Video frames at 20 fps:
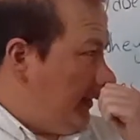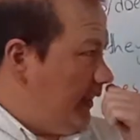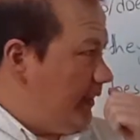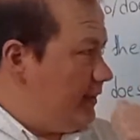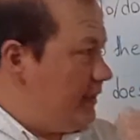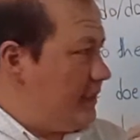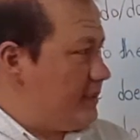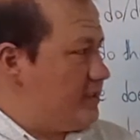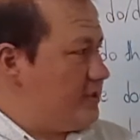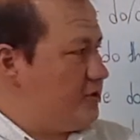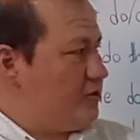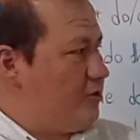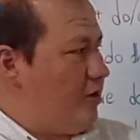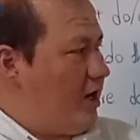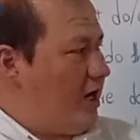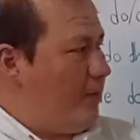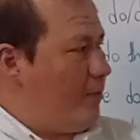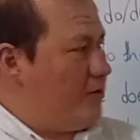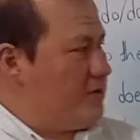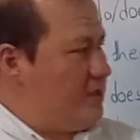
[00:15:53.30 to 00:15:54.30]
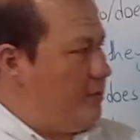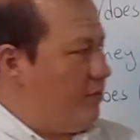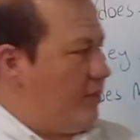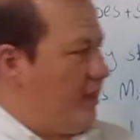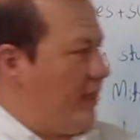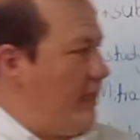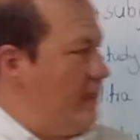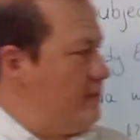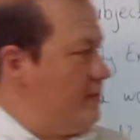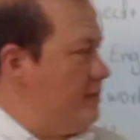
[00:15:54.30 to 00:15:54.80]
Let's talk about
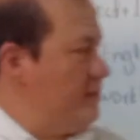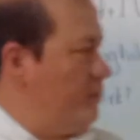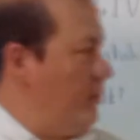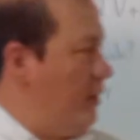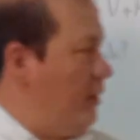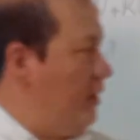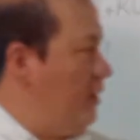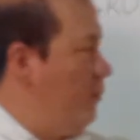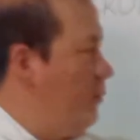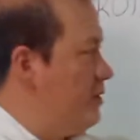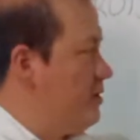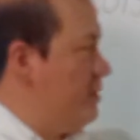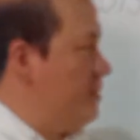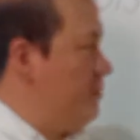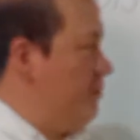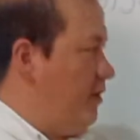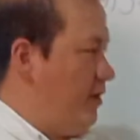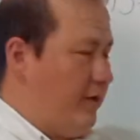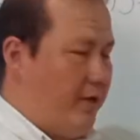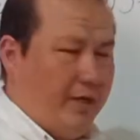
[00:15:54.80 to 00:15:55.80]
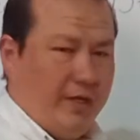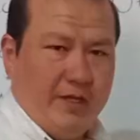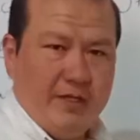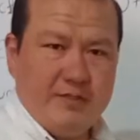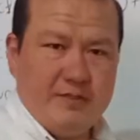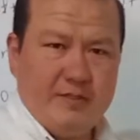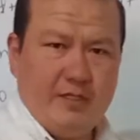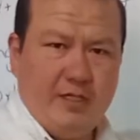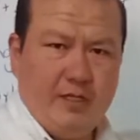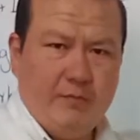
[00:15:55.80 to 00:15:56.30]
something else as well, which is very
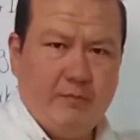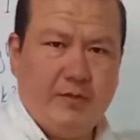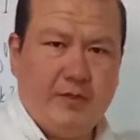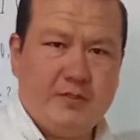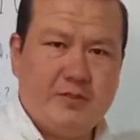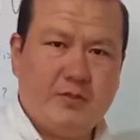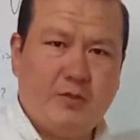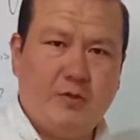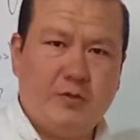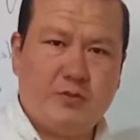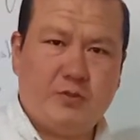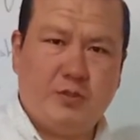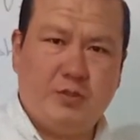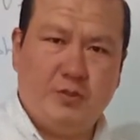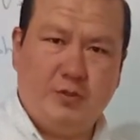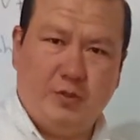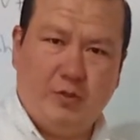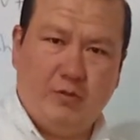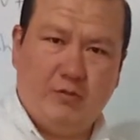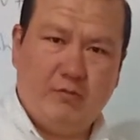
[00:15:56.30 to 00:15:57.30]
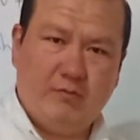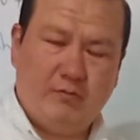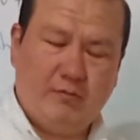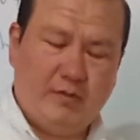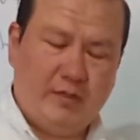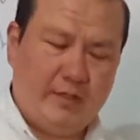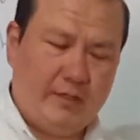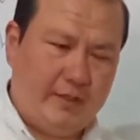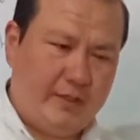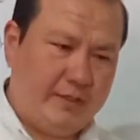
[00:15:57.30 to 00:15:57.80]
easy, but it's good to know.
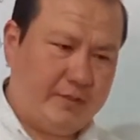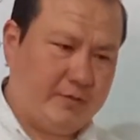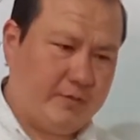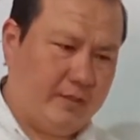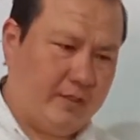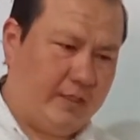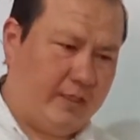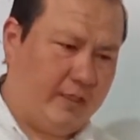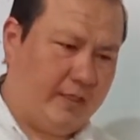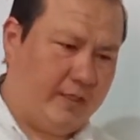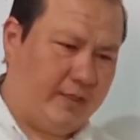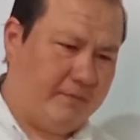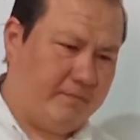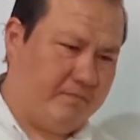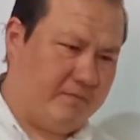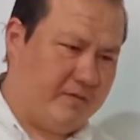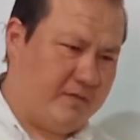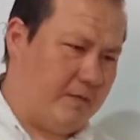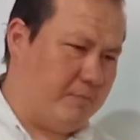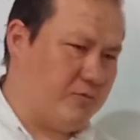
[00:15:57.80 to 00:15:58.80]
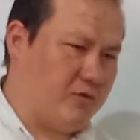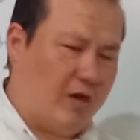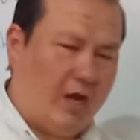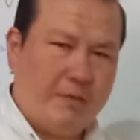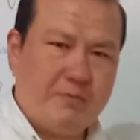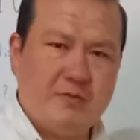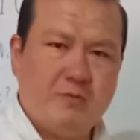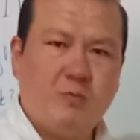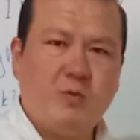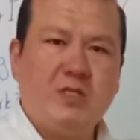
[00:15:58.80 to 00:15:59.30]

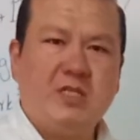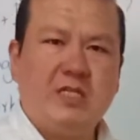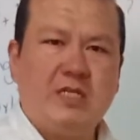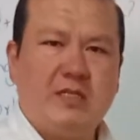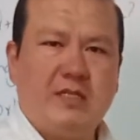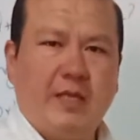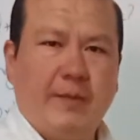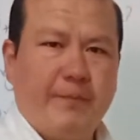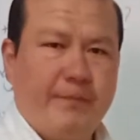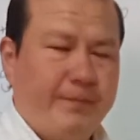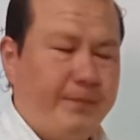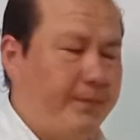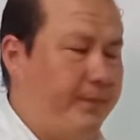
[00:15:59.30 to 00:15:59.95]
Sometimes we need them.